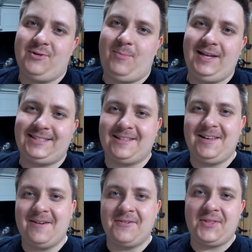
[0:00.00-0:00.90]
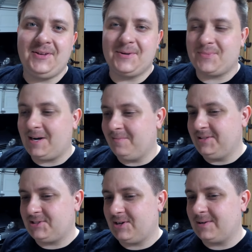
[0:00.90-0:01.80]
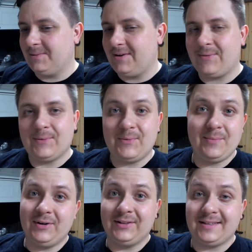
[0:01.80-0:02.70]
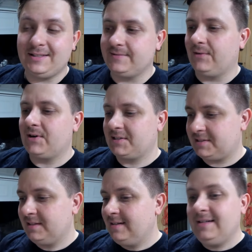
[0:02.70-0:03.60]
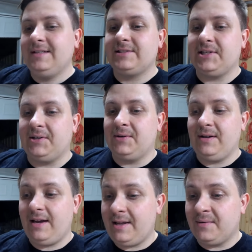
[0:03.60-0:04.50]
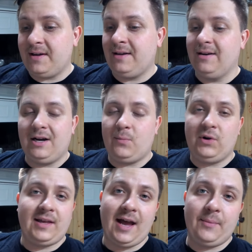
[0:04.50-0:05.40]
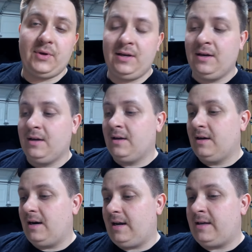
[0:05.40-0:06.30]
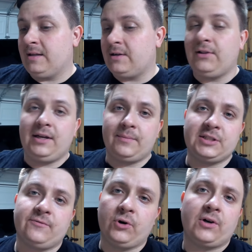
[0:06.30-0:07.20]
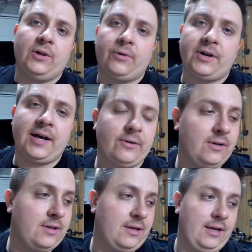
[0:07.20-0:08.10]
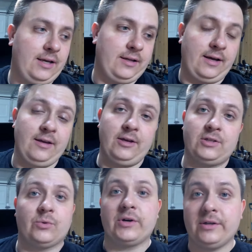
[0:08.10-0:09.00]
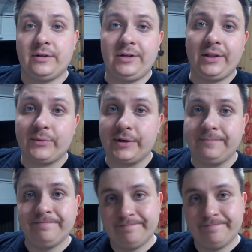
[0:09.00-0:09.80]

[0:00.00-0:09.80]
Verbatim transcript: with basically everything you could probably struggle with when rebuilding these forks. So anyway, I'm really happy. I can clean up this fork lower now and I can get to working on the other one.